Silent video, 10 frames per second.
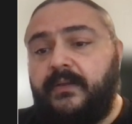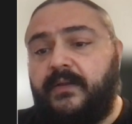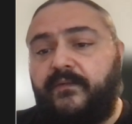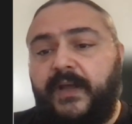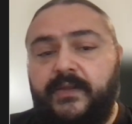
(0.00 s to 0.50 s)

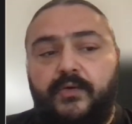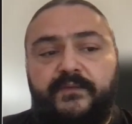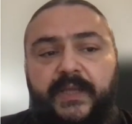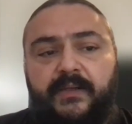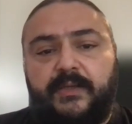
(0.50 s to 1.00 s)
The value
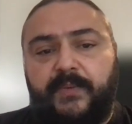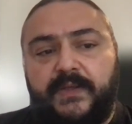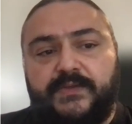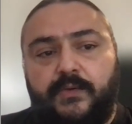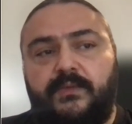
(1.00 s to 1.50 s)
of data
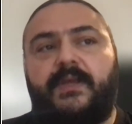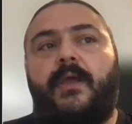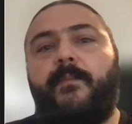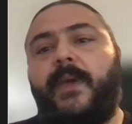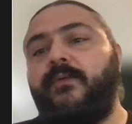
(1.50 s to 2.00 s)
depends on the
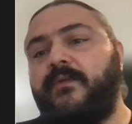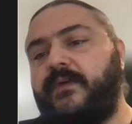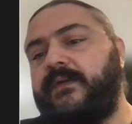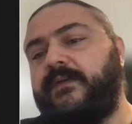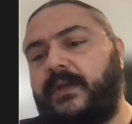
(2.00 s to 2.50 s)
amount of
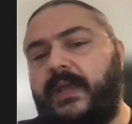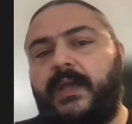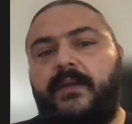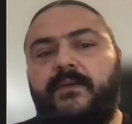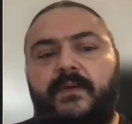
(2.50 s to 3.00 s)
it
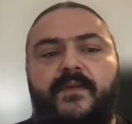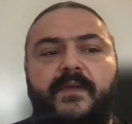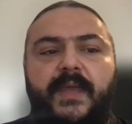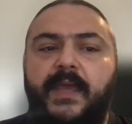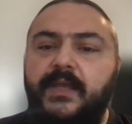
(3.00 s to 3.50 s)
and
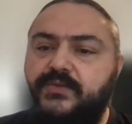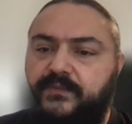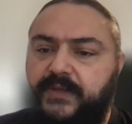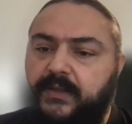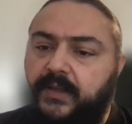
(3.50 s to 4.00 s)
the age
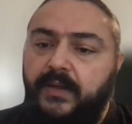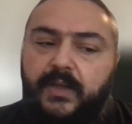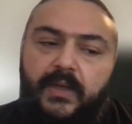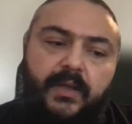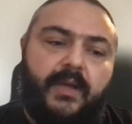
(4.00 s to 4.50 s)
of data.
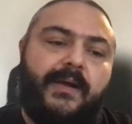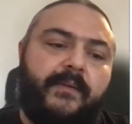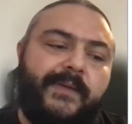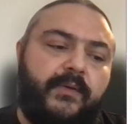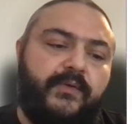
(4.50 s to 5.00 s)
Now,